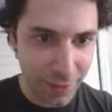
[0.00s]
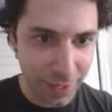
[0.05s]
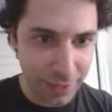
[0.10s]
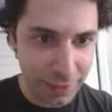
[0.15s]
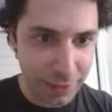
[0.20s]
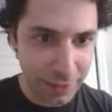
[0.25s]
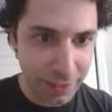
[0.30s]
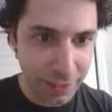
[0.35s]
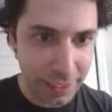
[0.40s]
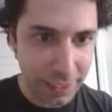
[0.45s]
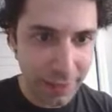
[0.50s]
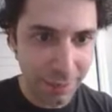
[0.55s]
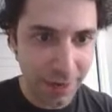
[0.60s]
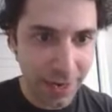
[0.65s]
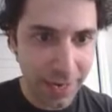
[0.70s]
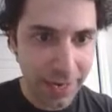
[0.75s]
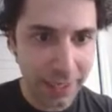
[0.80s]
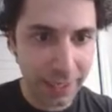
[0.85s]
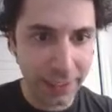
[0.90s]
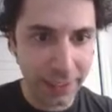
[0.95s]
friends, if
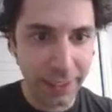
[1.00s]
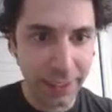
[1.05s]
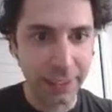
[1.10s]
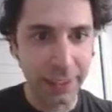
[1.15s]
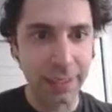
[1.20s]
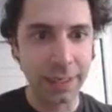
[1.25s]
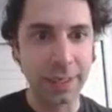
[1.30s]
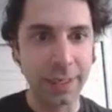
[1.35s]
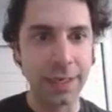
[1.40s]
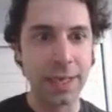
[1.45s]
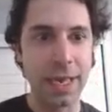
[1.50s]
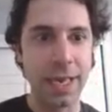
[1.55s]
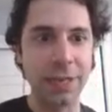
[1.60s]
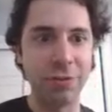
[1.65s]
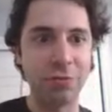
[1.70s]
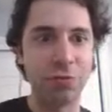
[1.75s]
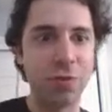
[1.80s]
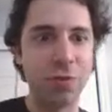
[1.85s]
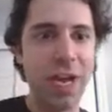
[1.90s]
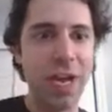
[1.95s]
I click
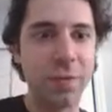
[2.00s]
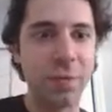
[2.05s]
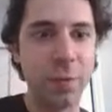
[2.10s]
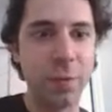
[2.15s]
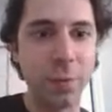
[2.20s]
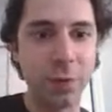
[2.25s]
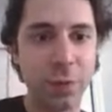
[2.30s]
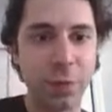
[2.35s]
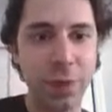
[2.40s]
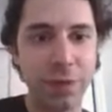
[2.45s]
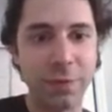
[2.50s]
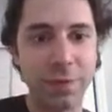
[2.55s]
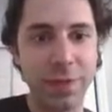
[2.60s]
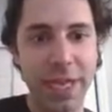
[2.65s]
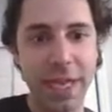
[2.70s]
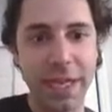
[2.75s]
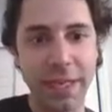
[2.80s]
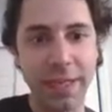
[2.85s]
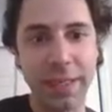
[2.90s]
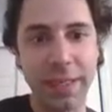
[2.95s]
and drag from the green
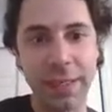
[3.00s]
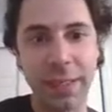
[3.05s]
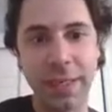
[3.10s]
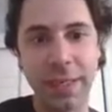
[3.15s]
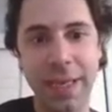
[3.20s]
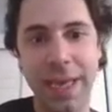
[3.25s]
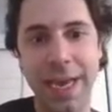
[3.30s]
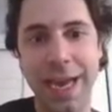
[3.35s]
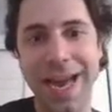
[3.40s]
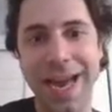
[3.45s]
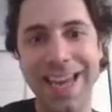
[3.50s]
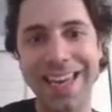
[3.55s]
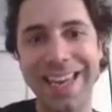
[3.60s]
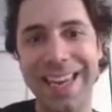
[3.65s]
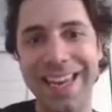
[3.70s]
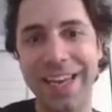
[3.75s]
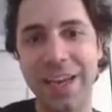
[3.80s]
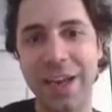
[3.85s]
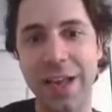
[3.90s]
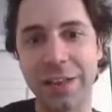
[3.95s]
flag, I
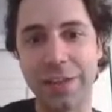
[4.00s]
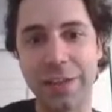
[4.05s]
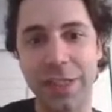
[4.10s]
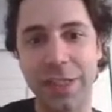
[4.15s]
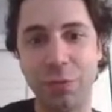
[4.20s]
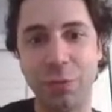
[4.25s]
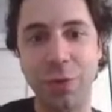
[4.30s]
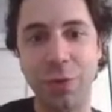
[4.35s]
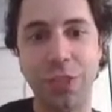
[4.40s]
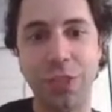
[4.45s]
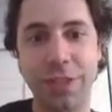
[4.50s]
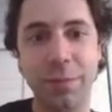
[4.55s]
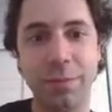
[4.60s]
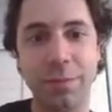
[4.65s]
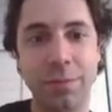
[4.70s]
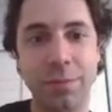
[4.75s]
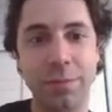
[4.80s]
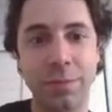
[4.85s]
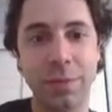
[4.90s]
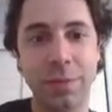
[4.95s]
cannot separate
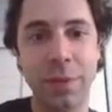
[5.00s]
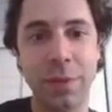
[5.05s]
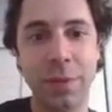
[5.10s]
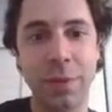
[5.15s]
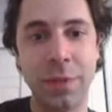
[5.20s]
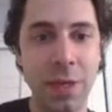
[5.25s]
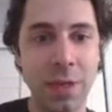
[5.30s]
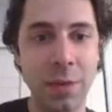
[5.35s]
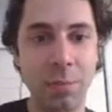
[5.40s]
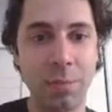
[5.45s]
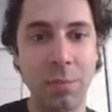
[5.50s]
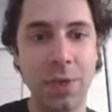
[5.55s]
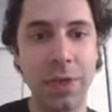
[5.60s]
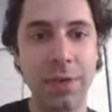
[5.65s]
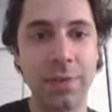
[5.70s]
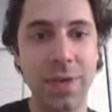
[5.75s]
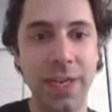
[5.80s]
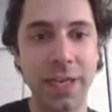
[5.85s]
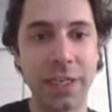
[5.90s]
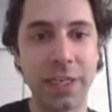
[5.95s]
them.
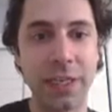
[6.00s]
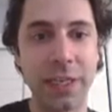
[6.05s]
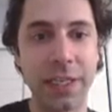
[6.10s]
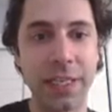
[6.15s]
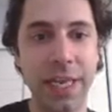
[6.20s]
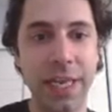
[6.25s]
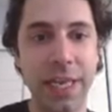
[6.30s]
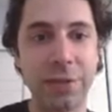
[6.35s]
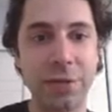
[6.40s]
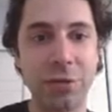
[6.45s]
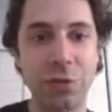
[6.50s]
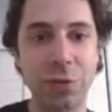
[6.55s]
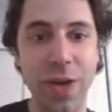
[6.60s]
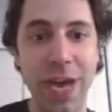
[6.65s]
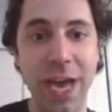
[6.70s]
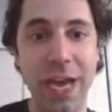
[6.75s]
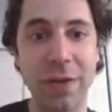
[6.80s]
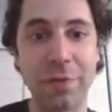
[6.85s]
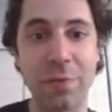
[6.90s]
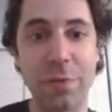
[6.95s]
But if I click and
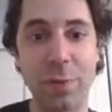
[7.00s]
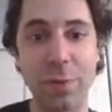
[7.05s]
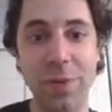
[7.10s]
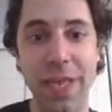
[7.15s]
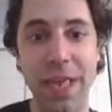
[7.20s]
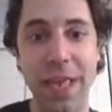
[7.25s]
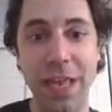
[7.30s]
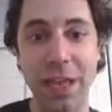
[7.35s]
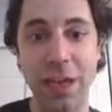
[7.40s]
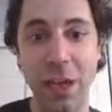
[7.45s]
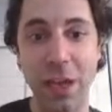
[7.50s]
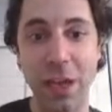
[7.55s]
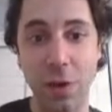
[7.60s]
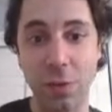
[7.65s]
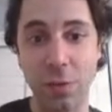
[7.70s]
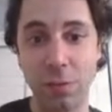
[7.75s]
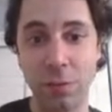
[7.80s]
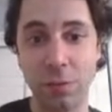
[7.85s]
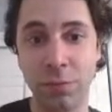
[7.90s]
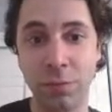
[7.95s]
drag from the
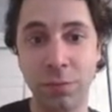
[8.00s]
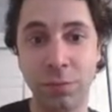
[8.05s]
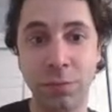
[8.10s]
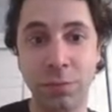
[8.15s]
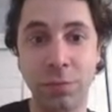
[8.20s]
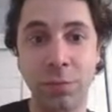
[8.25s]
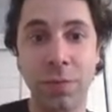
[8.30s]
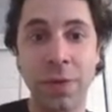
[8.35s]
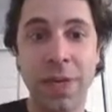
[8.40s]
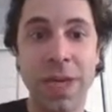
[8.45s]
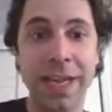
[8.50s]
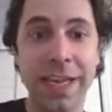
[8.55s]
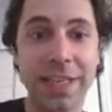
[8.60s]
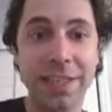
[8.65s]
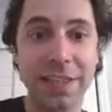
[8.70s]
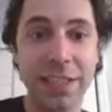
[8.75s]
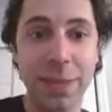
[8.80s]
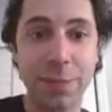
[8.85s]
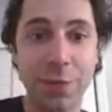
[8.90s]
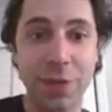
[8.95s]
hello, I
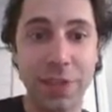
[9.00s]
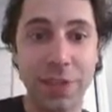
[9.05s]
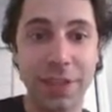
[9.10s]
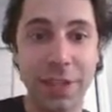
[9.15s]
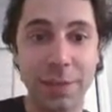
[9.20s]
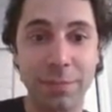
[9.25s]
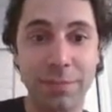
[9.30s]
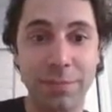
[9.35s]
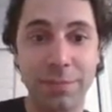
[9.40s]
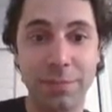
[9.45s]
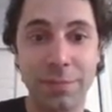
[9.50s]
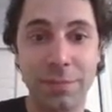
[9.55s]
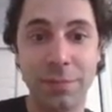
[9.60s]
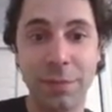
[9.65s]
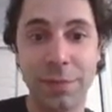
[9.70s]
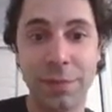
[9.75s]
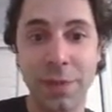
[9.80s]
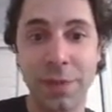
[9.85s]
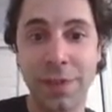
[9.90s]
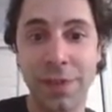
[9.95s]
can separate them.
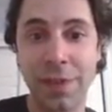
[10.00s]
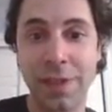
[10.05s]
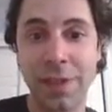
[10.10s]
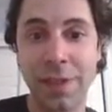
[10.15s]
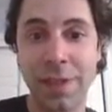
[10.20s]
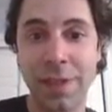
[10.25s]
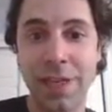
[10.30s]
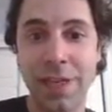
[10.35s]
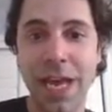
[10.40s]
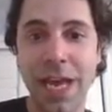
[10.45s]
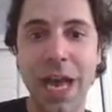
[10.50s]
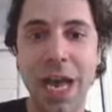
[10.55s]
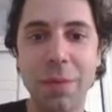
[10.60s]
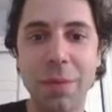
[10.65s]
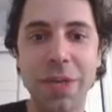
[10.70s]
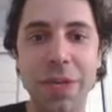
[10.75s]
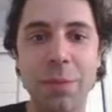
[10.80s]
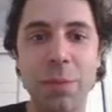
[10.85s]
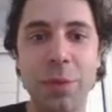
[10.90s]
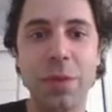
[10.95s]

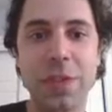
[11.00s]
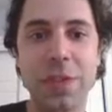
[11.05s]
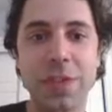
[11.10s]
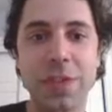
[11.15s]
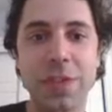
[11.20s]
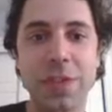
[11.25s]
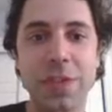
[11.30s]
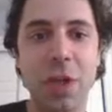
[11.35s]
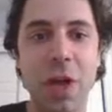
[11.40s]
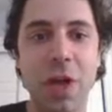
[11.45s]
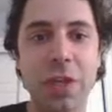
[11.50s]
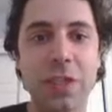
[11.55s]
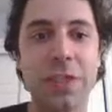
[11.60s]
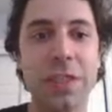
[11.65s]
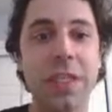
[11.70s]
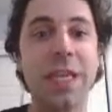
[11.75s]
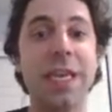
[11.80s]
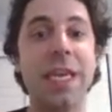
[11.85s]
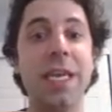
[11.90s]
I'm going to put some blocks